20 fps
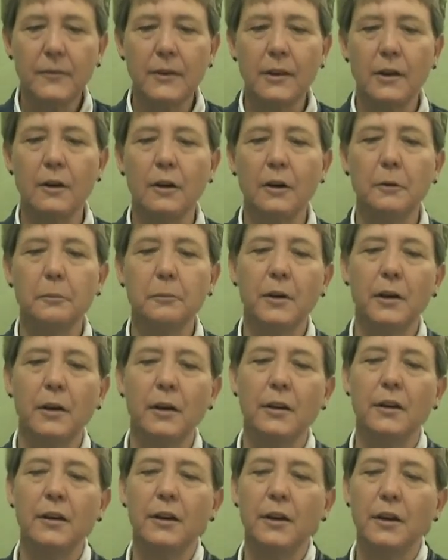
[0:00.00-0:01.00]

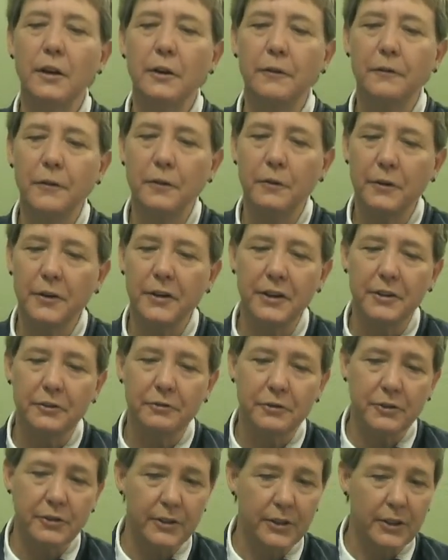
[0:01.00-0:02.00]
And if you are
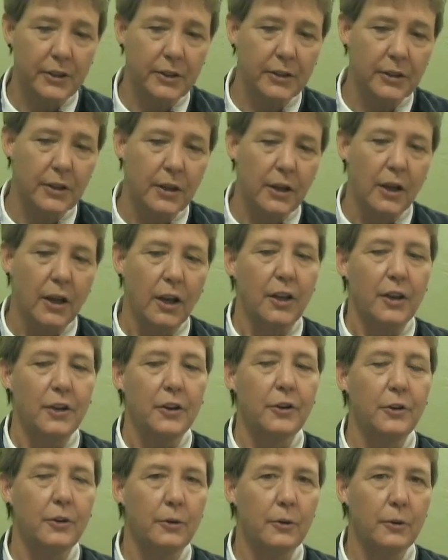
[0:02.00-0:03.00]
interested,
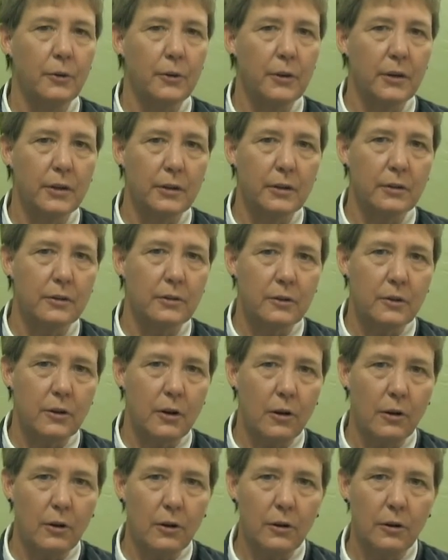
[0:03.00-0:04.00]
you can
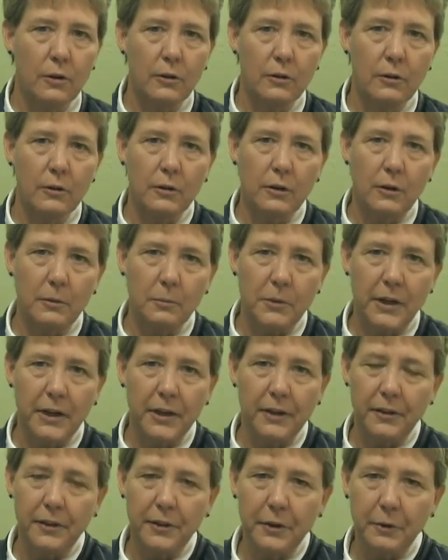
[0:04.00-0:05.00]
call my
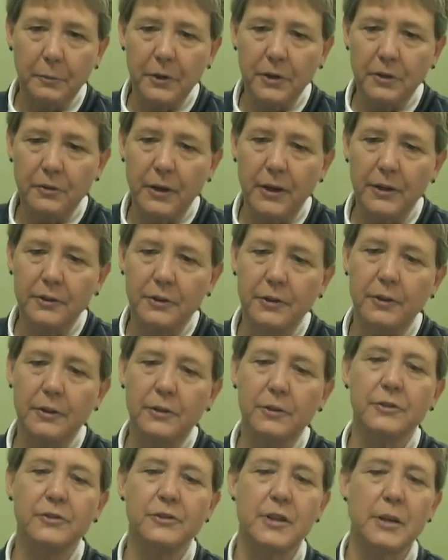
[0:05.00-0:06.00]
therapy director,
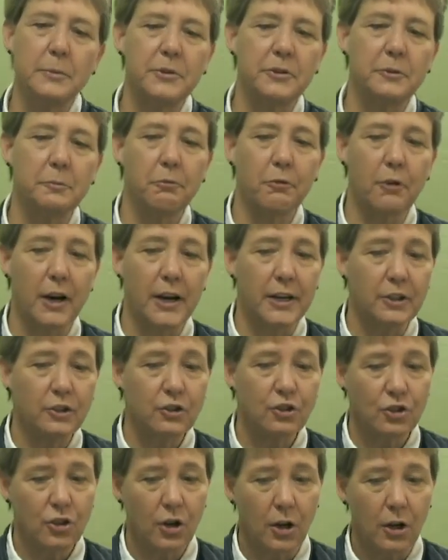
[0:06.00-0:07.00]
whose name is Brian
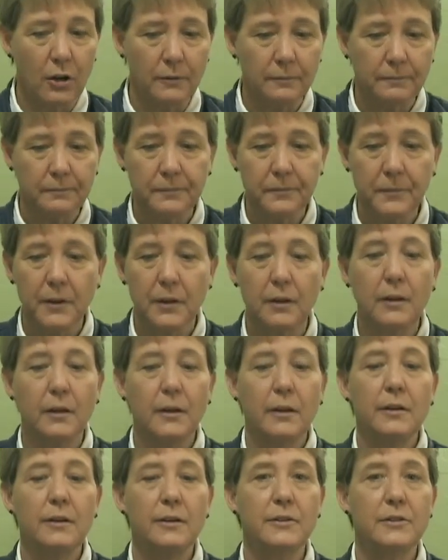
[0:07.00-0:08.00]
Shaw.
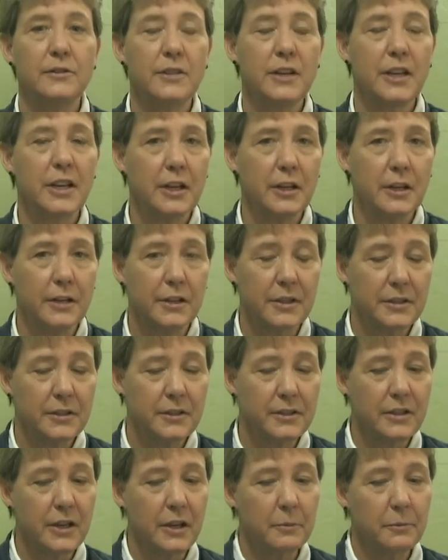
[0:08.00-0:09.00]
His
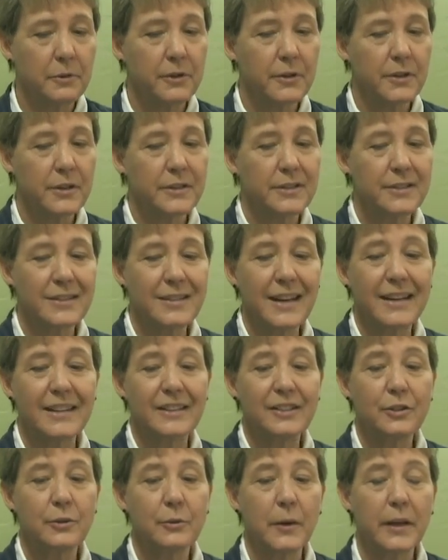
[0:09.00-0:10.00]
number is
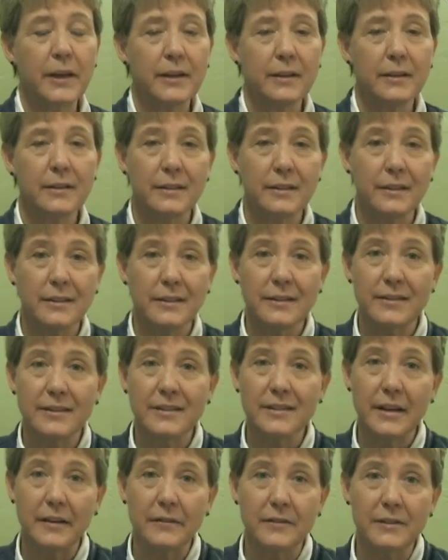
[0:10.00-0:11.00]

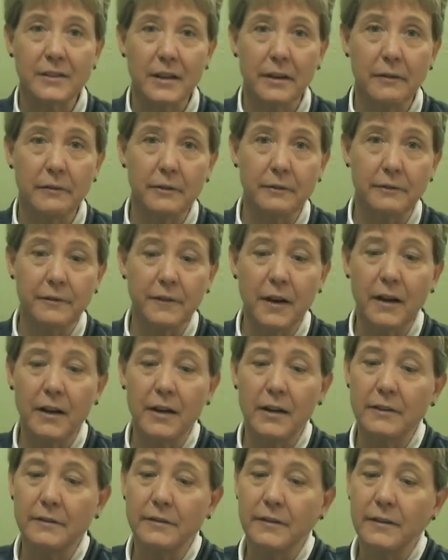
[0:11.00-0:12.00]

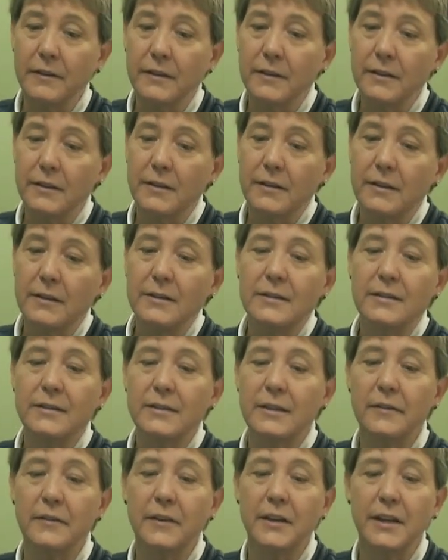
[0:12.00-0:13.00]

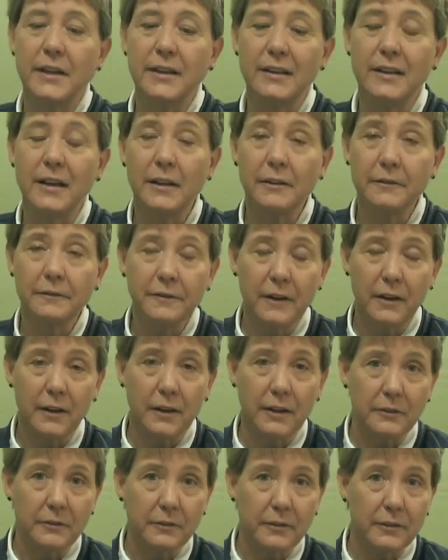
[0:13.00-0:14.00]

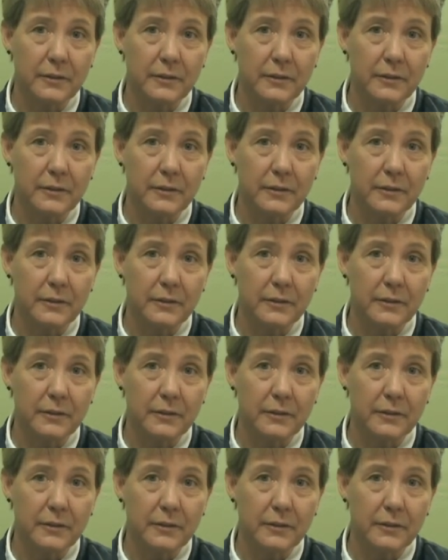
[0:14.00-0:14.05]
928-775-7895.